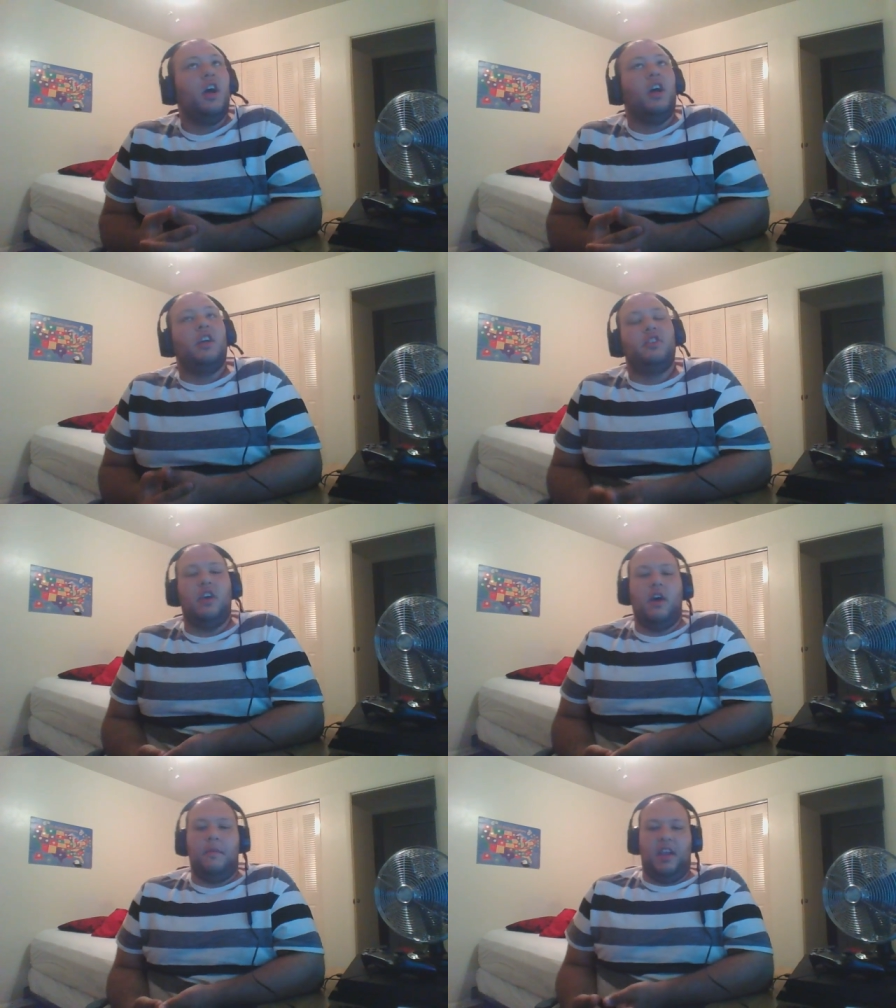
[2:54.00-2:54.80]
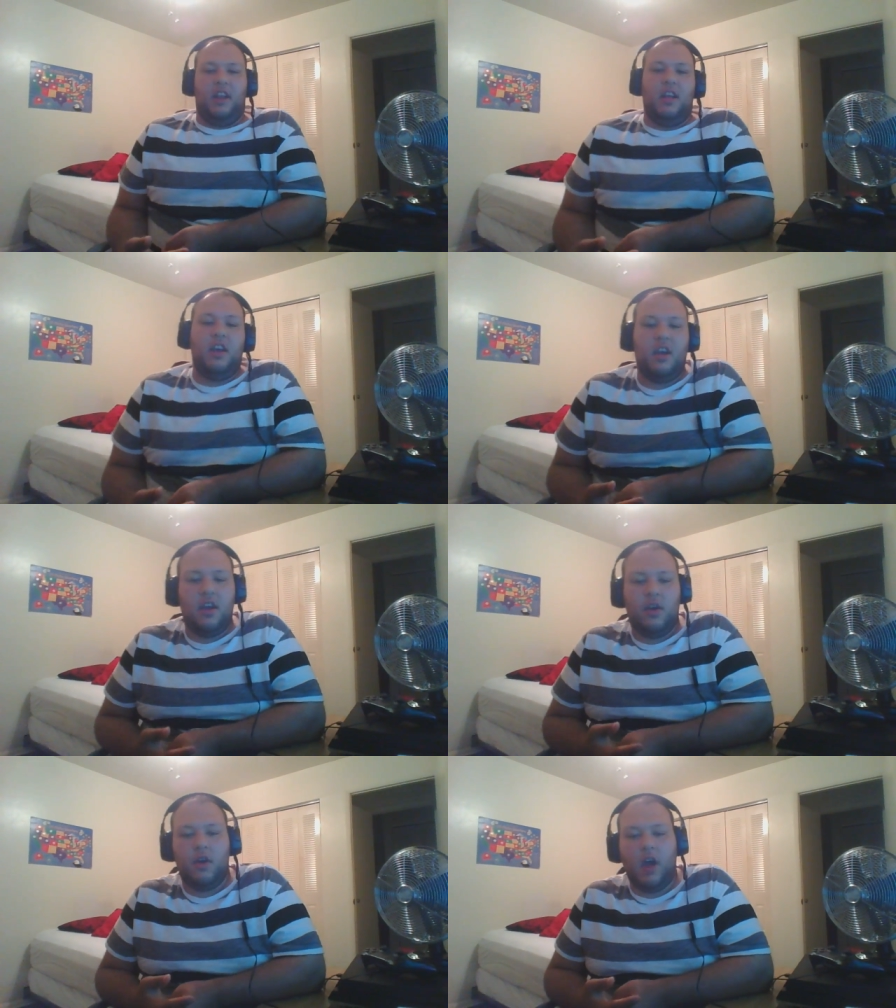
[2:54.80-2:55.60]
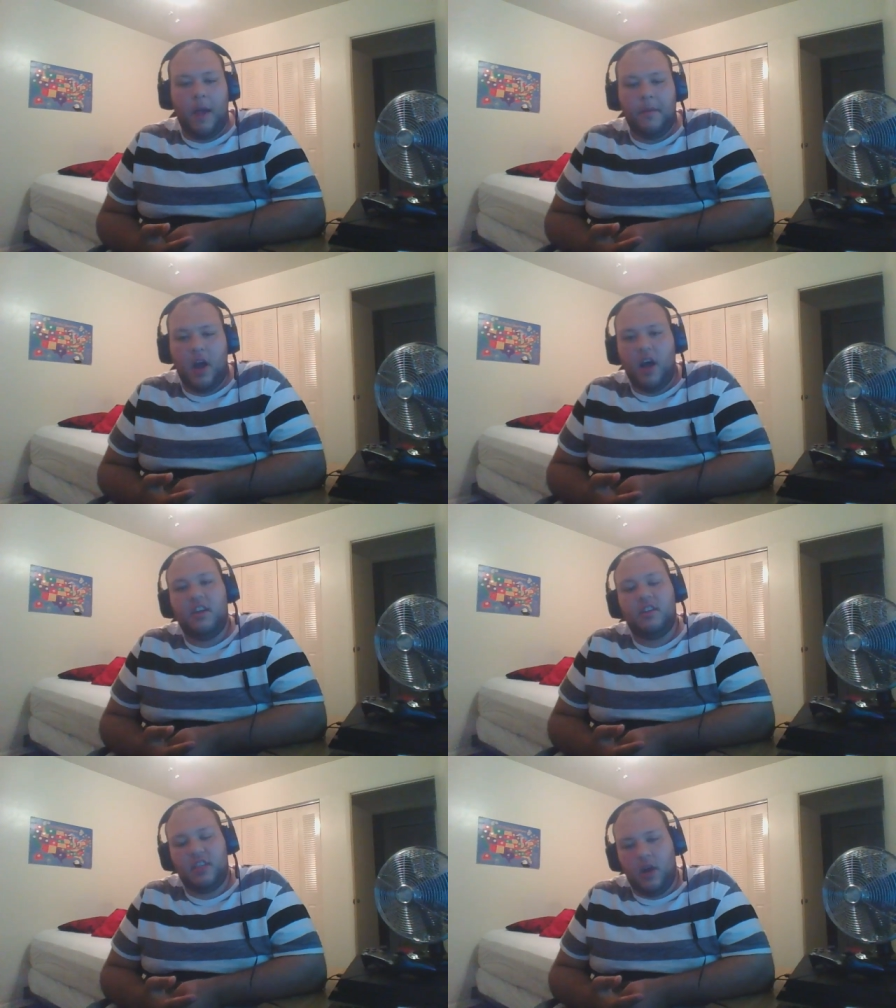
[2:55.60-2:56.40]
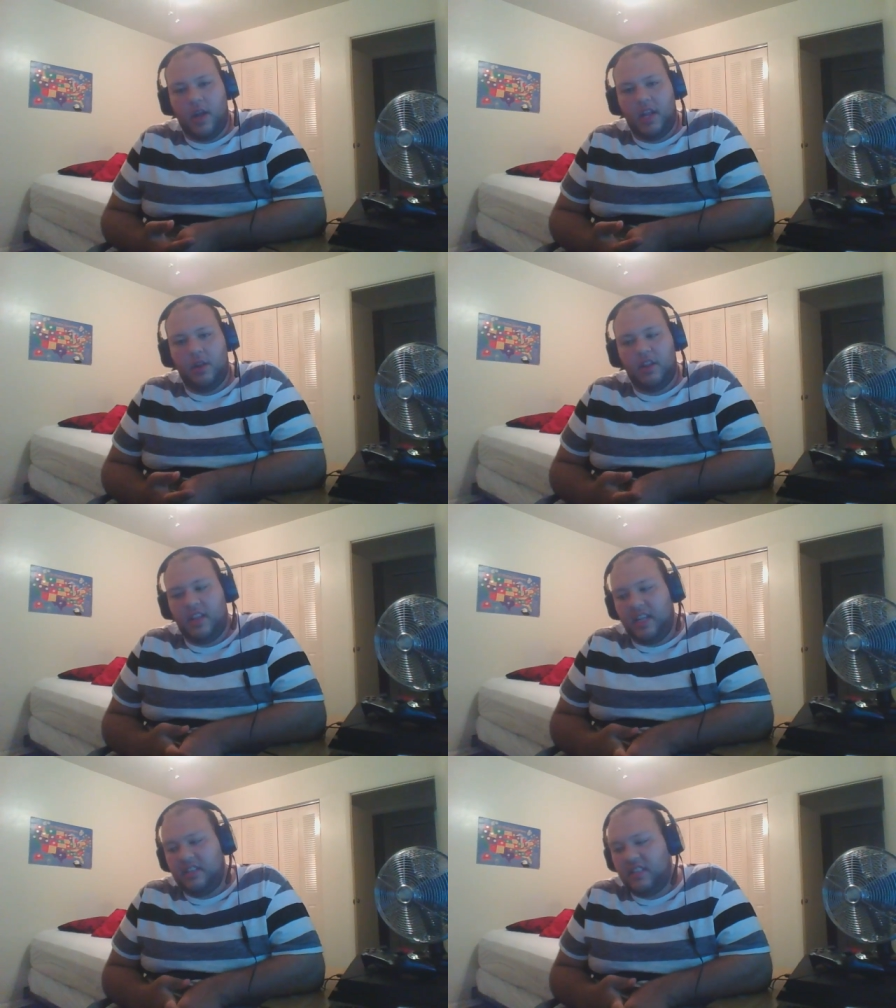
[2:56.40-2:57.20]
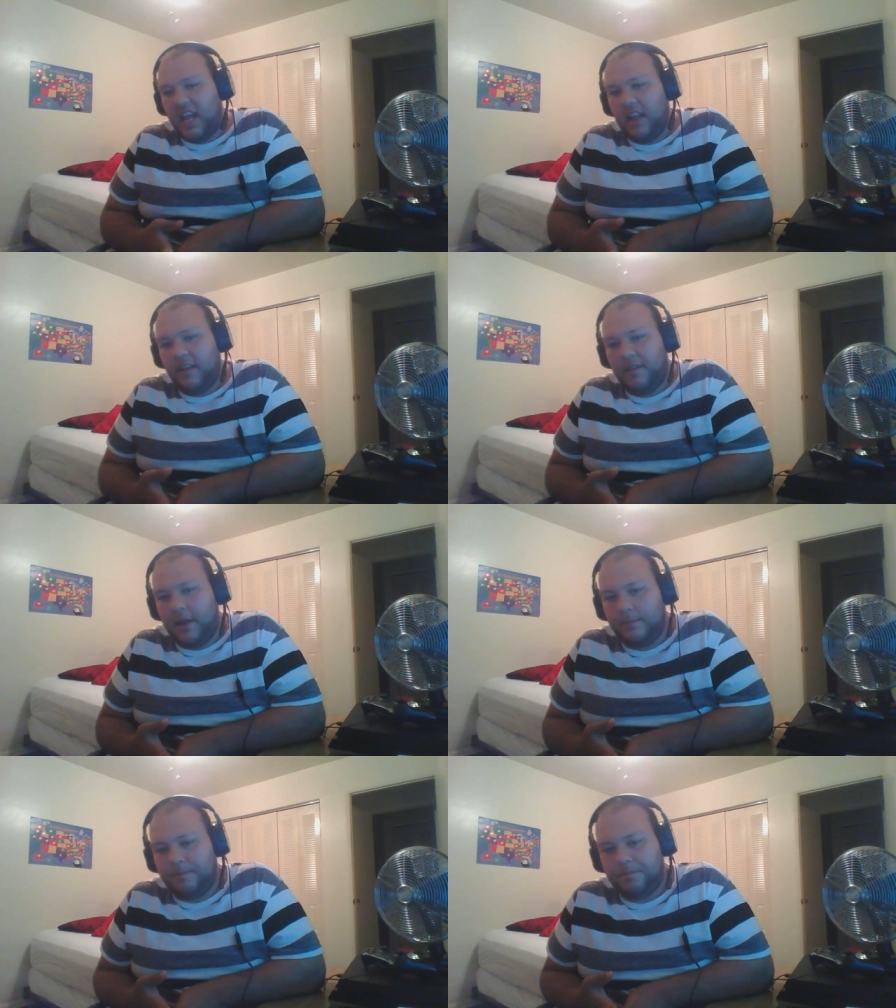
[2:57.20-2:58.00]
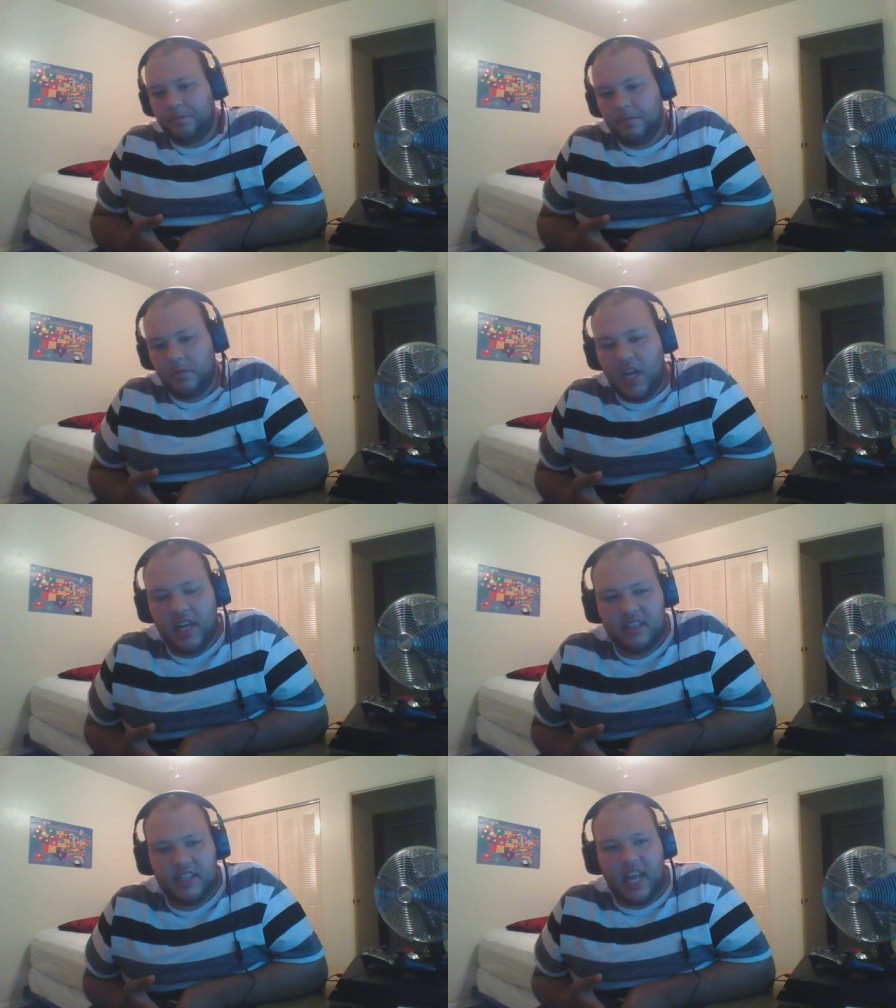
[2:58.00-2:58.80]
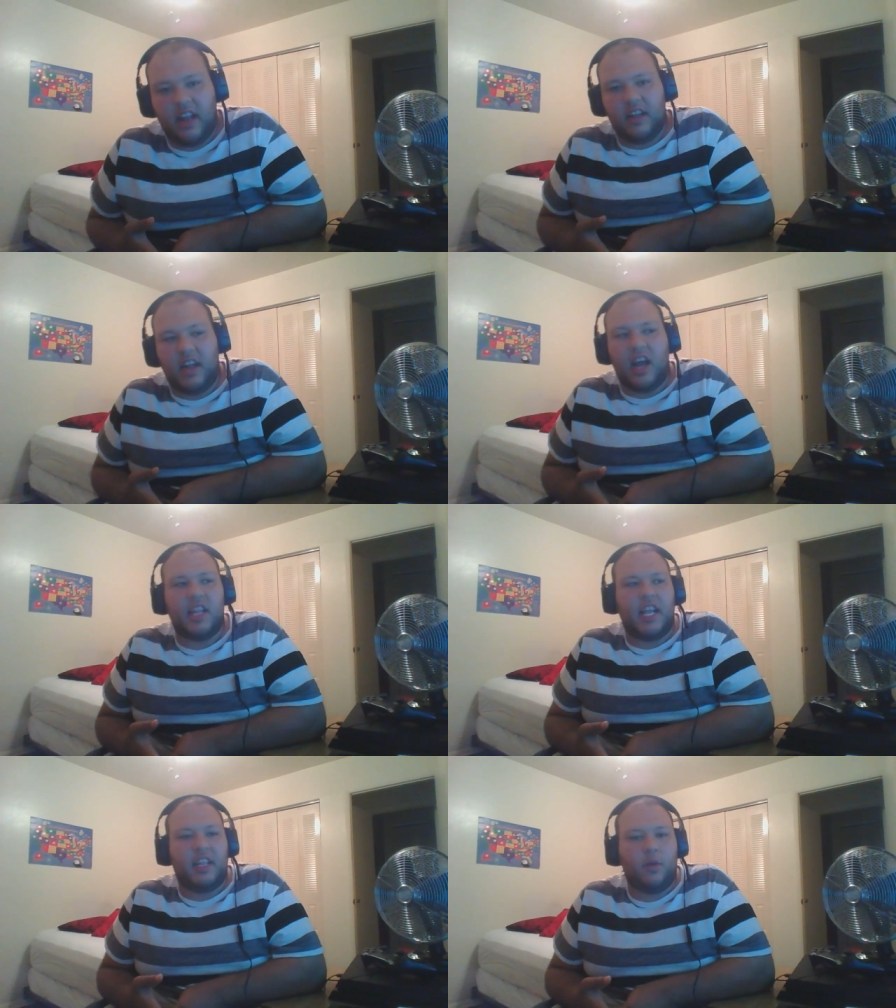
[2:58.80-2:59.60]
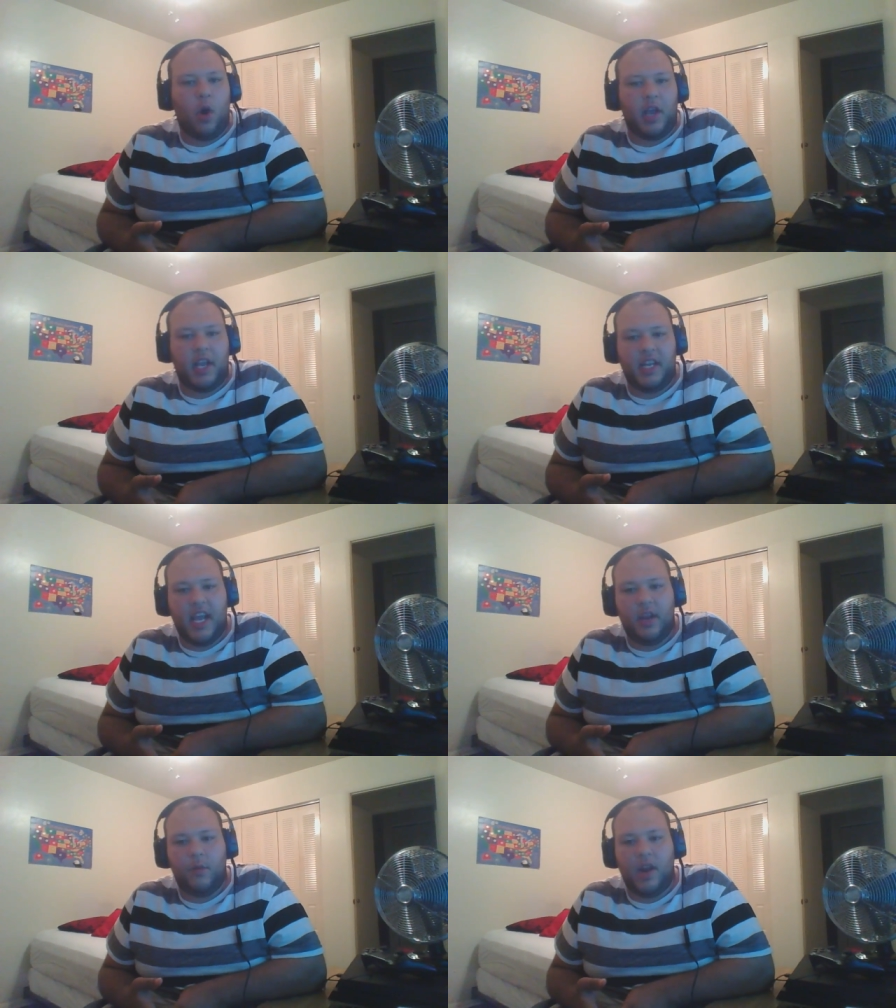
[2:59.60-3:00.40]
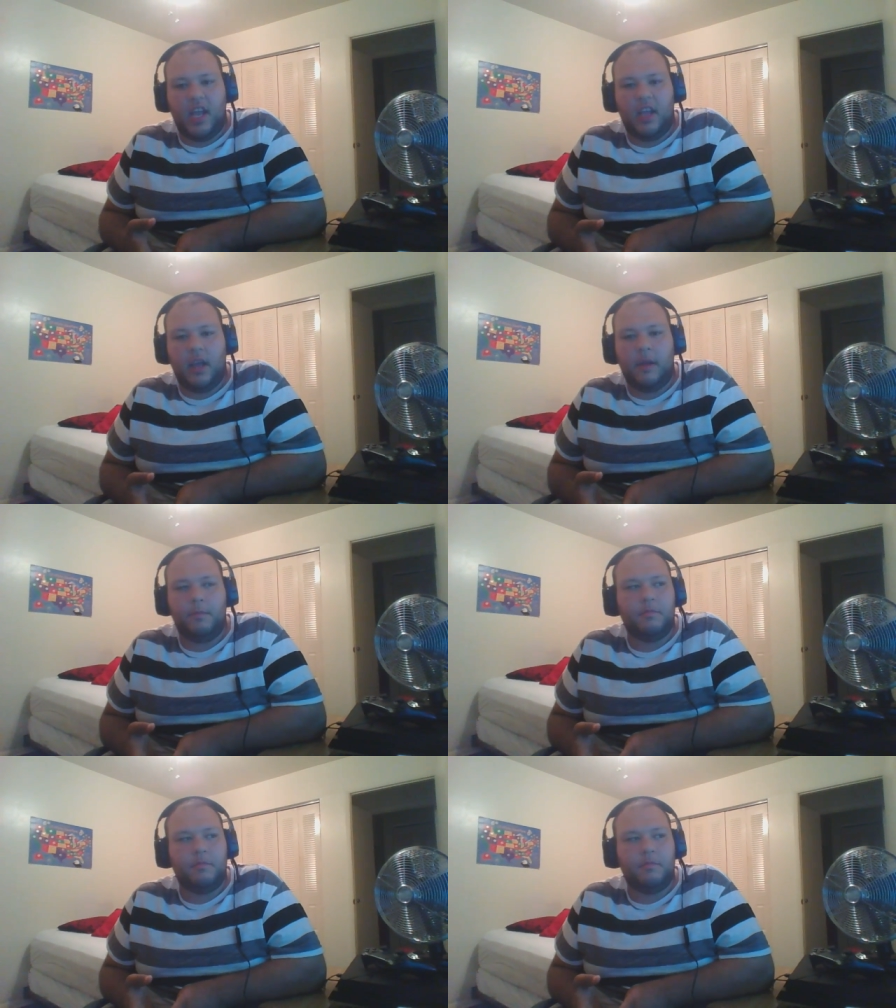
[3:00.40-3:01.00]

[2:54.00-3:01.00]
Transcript: so I mean I'm uh, so and instead of um instead unlike The Walking Dead when I um